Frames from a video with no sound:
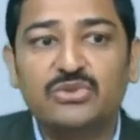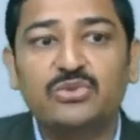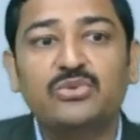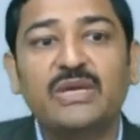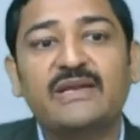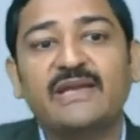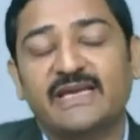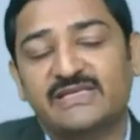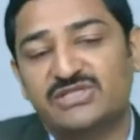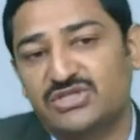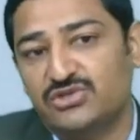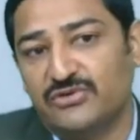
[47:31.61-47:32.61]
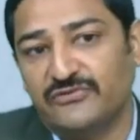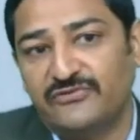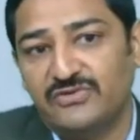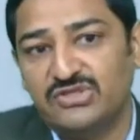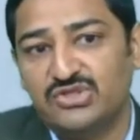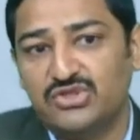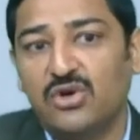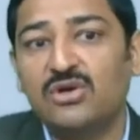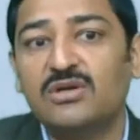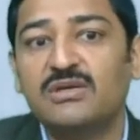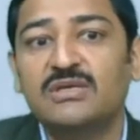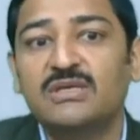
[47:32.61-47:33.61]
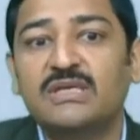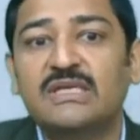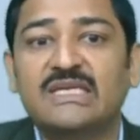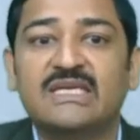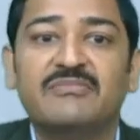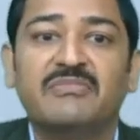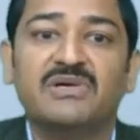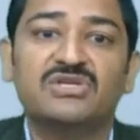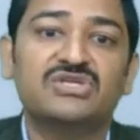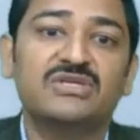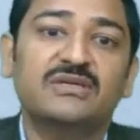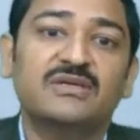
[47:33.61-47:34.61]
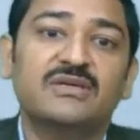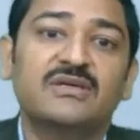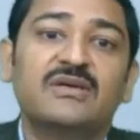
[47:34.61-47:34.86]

through an exchange of stock. In a merger,